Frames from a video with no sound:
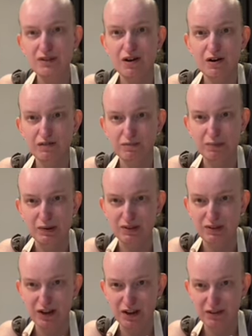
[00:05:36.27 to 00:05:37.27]
of
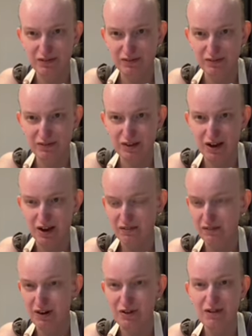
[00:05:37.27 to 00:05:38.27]
butter.
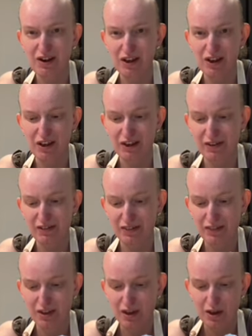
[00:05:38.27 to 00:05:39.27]
I've got it right here.
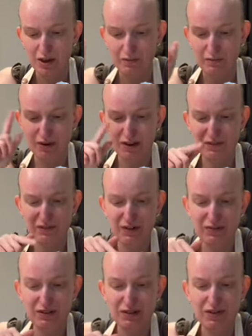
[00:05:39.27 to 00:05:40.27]
We need
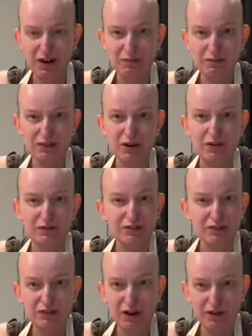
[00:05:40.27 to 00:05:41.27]
50 grams of
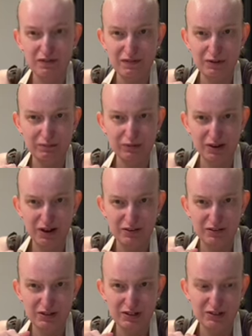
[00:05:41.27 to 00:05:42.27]
soft
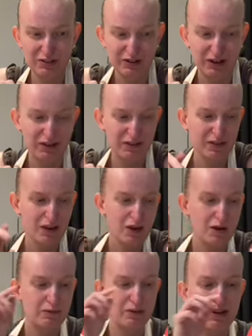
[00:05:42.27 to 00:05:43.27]
brown sugar.
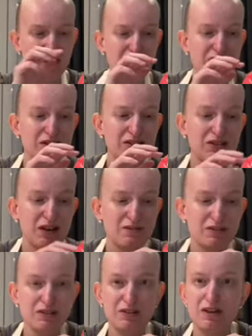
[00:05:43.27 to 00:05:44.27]
We need
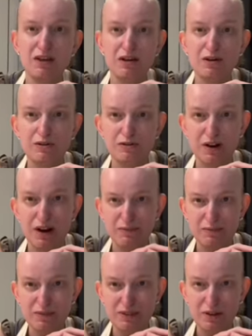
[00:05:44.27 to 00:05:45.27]
70
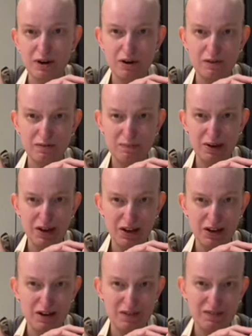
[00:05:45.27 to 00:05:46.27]
grams of
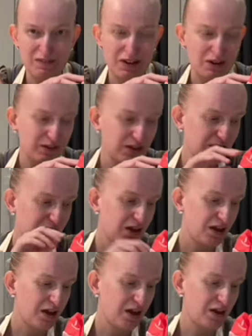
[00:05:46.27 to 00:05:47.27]
plain flour,
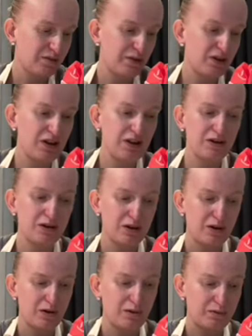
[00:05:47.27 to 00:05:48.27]
and we
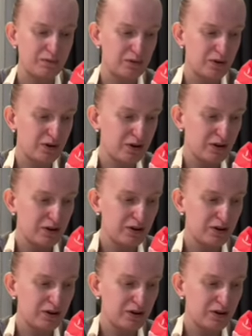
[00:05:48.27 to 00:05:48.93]
need 1